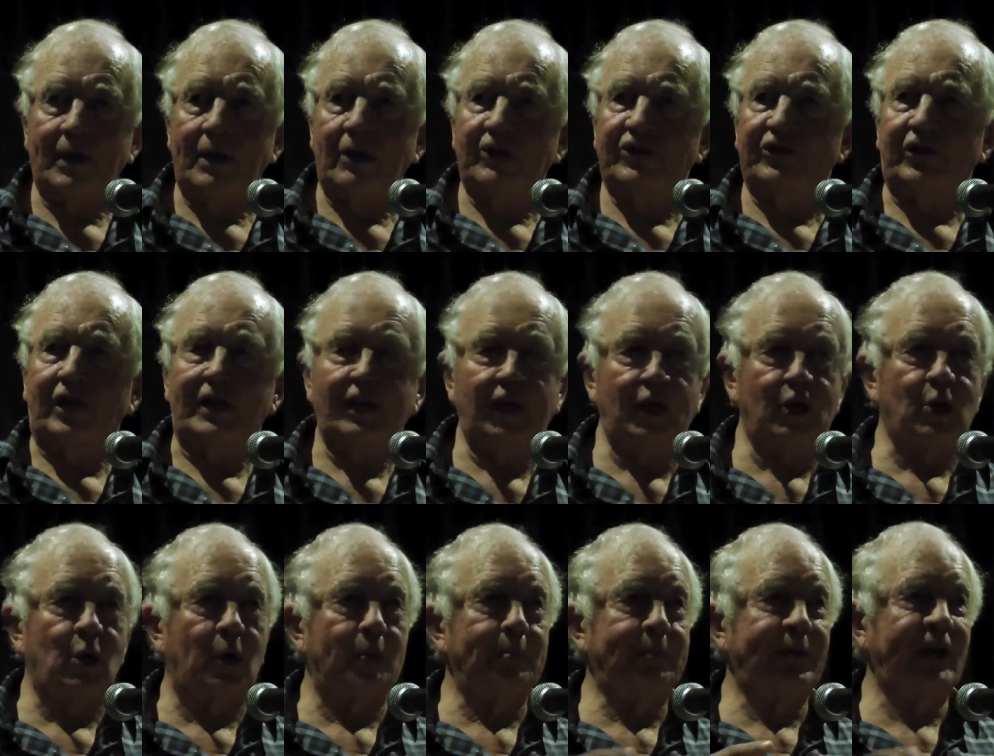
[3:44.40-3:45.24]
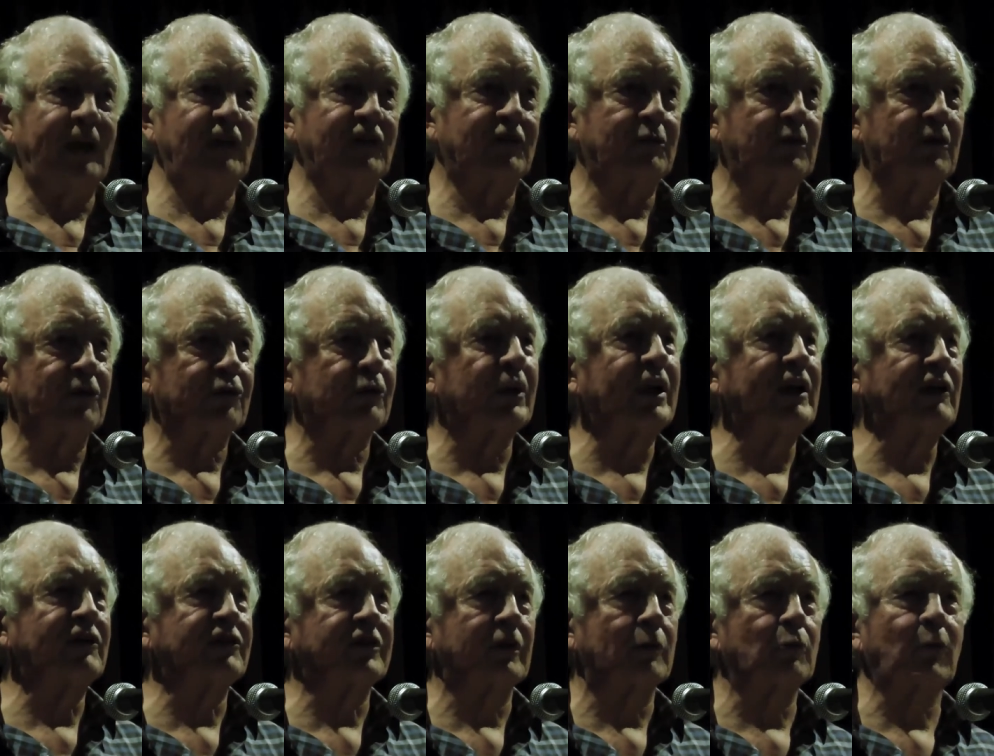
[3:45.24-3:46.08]
in Sydney called Peace with
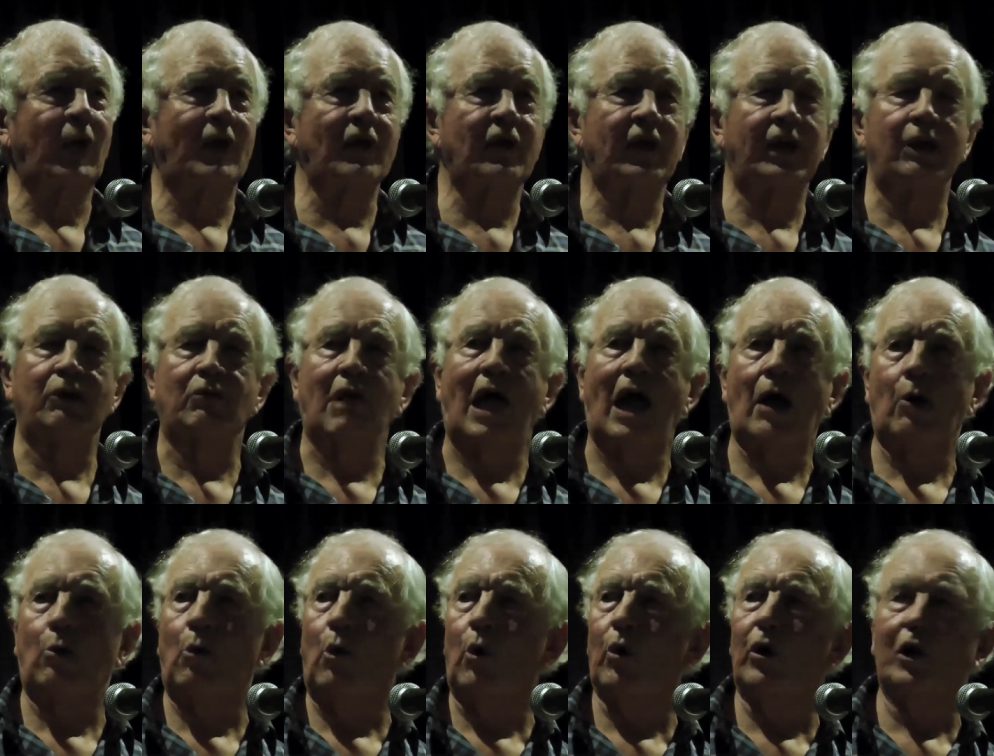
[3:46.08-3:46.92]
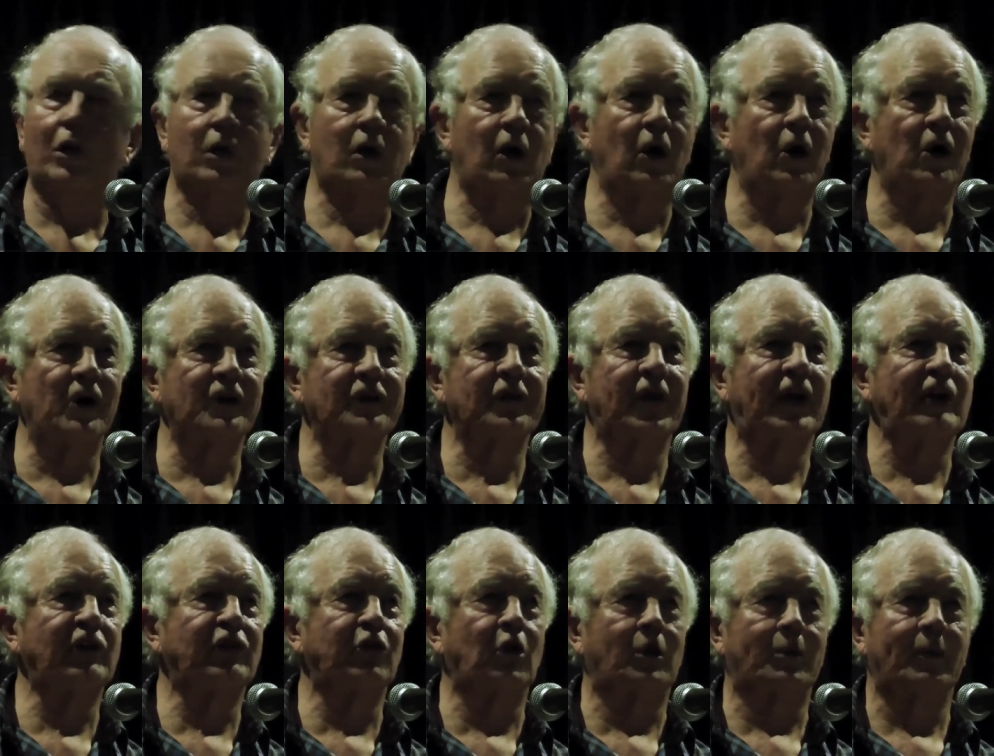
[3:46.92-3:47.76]
Rees, and when the Iraq War occurred,
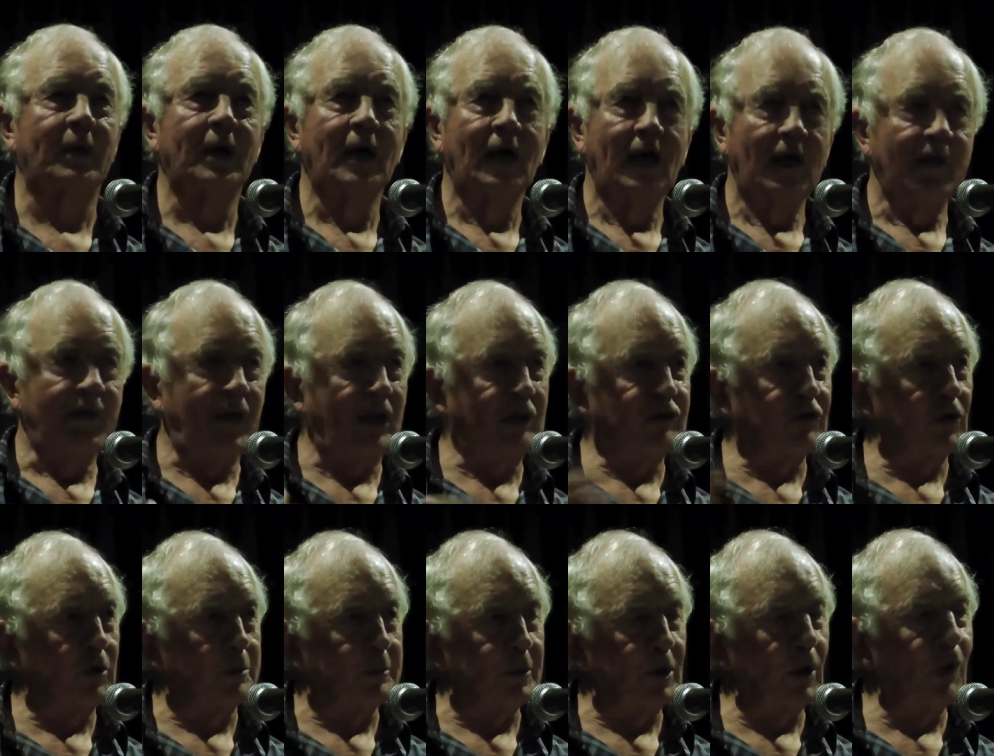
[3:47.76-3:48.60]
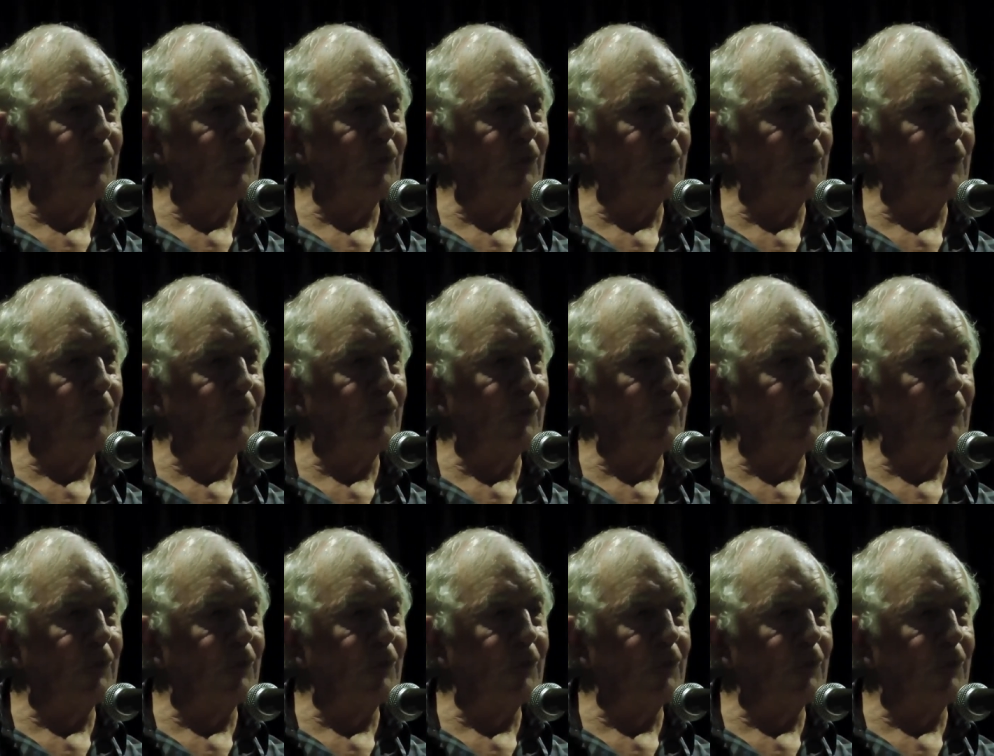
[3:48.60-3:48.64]
they took they took me